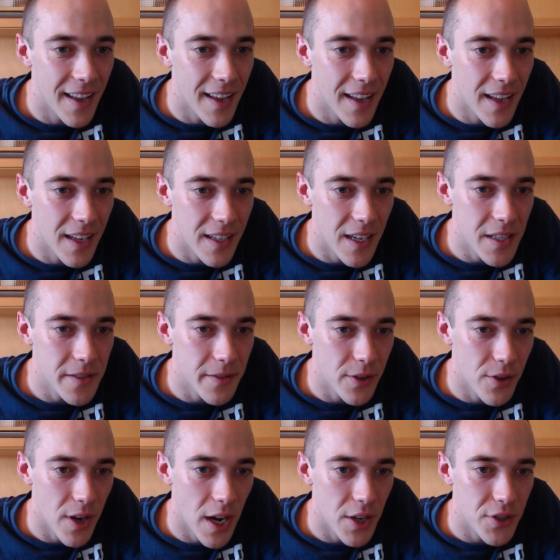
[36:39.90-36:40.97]
In case of a
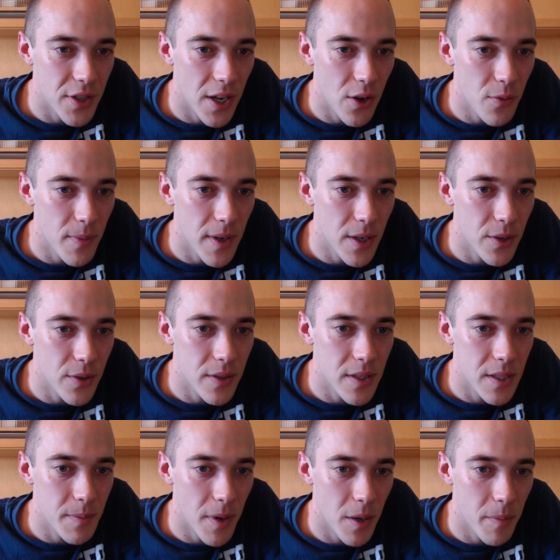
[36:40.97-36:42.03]
crash, how about
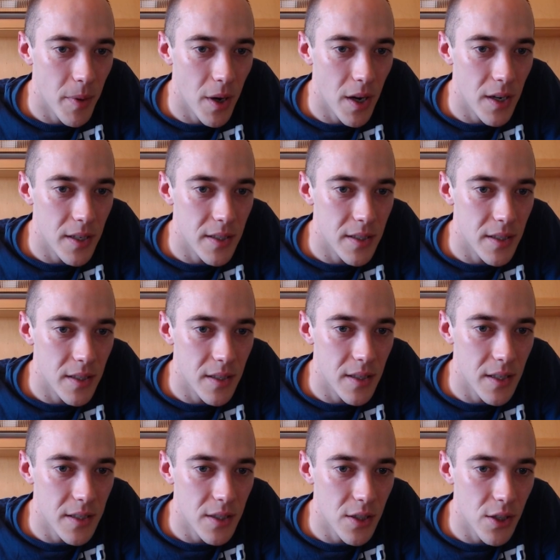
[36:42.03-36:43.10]
spare parts?
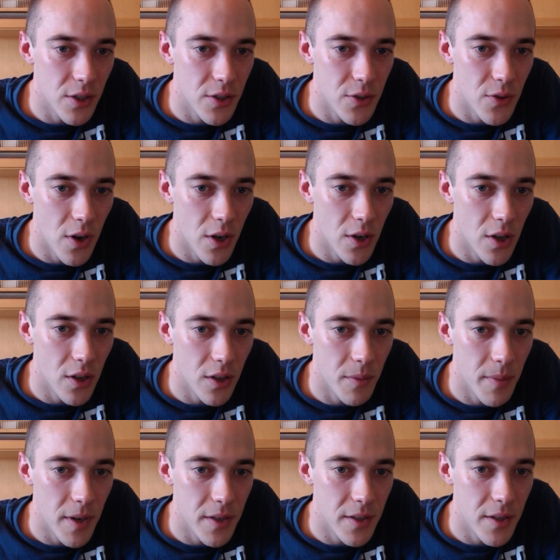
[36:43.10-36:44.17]
Doesn't look strong at all
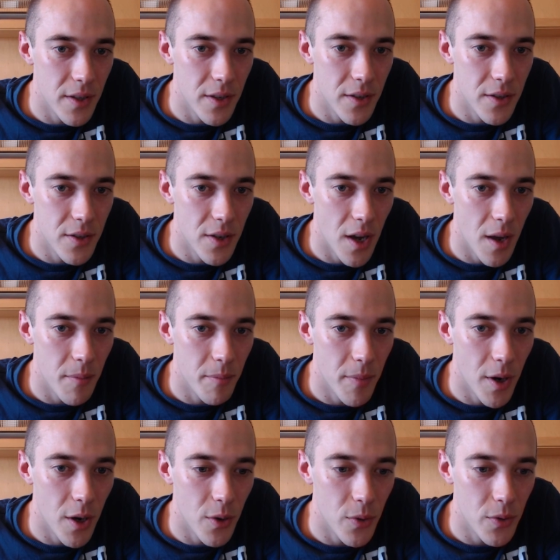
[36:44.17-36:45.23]
compared to the top
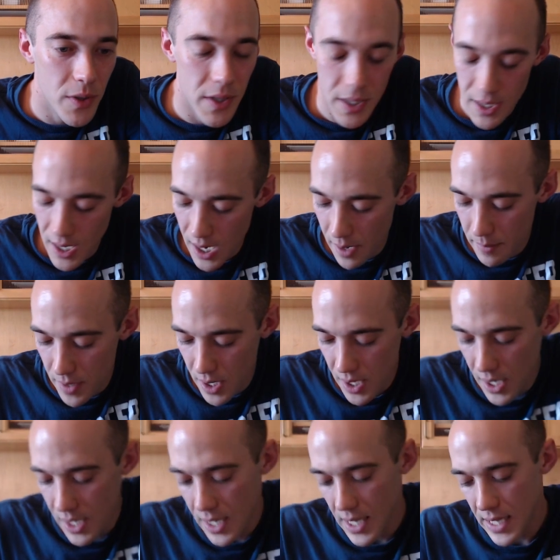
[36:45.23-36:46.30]
part holding the cam.
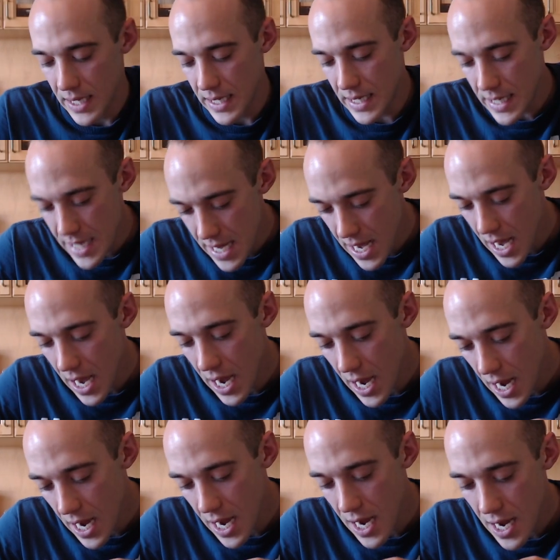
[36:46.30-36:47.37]

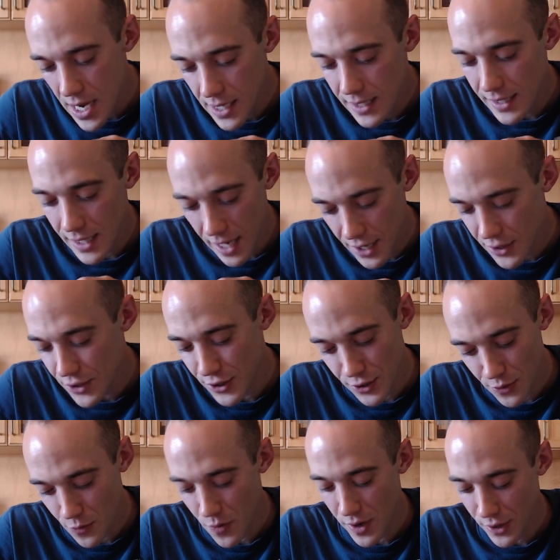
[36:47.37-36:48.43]
Yeah, I just
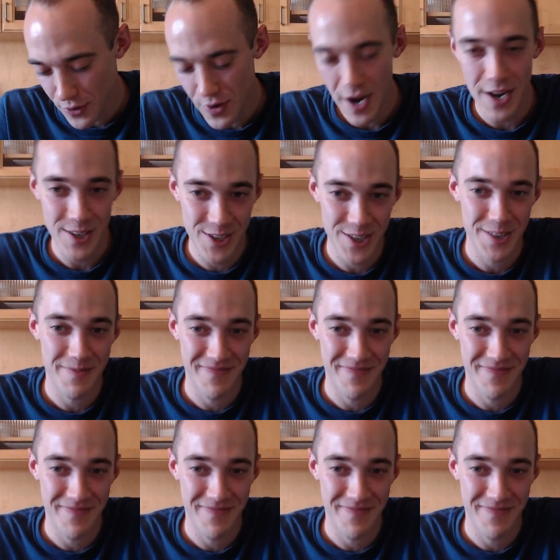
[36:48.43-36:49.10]
don't want to crash.